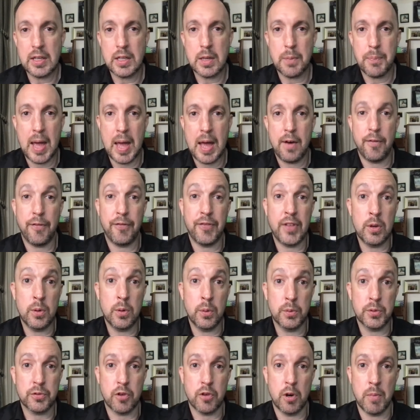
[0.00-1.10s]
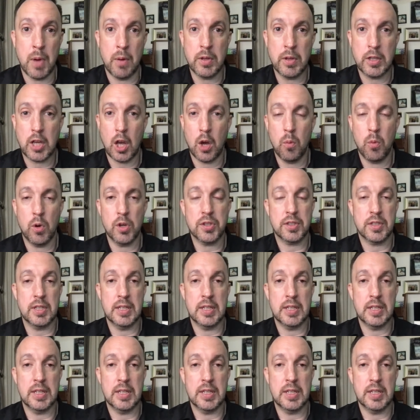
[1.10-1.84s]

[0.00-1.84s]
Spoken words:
about films for a moment, you go and watch the